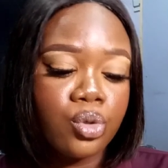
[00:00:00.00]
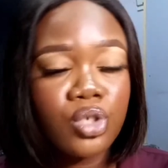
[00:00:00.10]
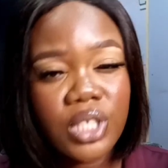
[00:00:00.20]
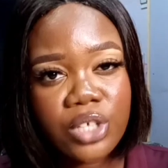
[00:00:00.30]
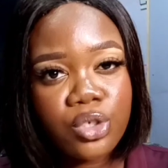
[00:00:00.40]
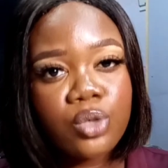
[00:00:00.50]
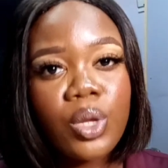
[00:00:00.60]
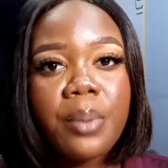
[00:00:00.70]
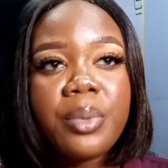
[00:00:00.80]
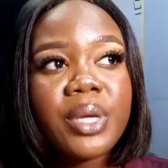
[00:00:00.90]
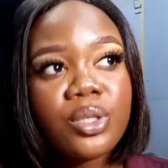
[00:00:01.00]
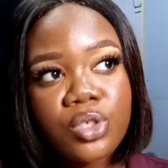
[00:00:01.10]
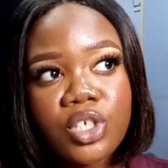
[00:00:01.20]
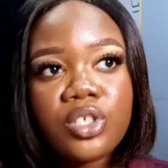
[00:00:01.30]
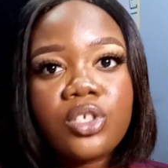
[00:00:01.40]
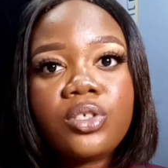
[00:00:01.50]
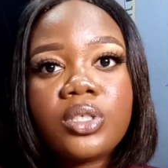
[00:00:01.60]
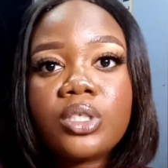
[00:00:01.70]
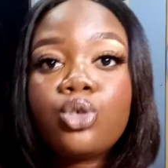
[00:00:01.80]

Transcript: 2 sessions. What I mean by 2 sessions?